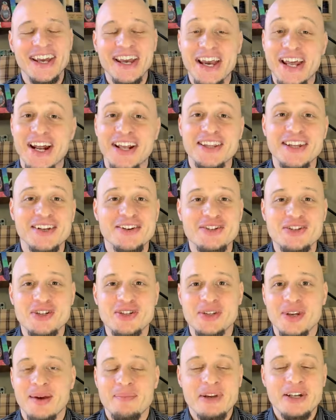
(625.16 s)
And I think there's
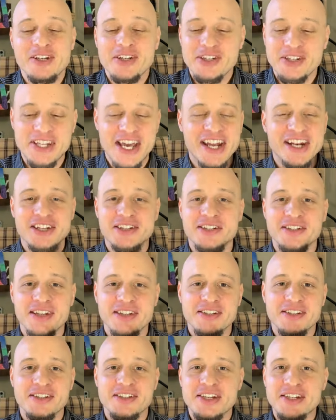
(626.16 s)
just, I mean, just that
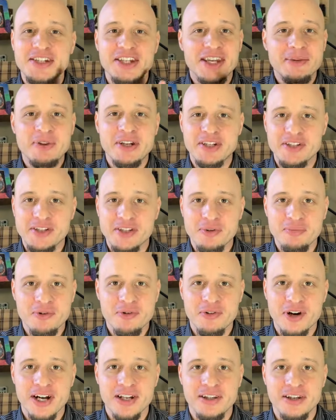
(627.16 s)
and just keeping it
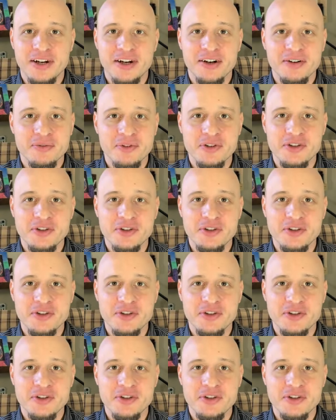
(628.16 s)
simple right there,